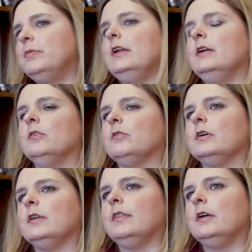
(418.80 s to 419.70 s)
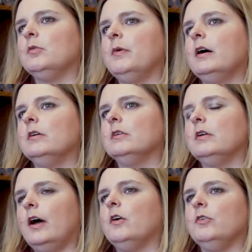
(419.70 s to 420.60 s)
They didn't really think
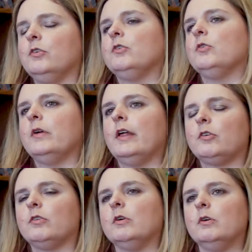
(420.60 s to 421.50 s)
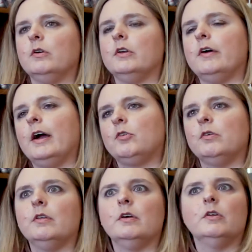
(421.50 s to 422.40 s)
about how users will actually interact with